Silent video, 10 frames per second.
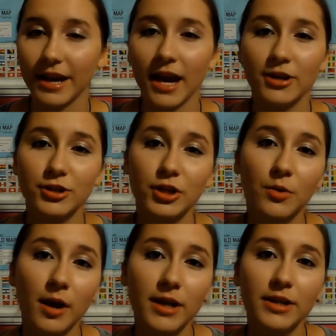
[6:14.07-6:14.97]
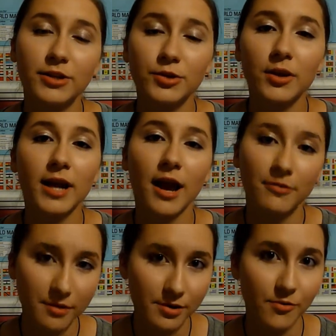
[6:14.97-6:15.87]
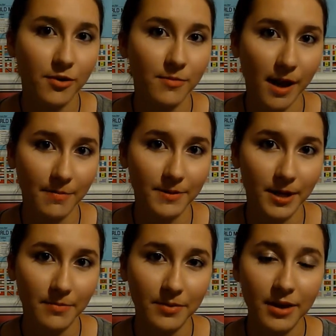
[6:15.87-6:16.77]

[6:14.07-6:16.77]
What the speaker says: I actually quite enjoyed how the story wrapped up.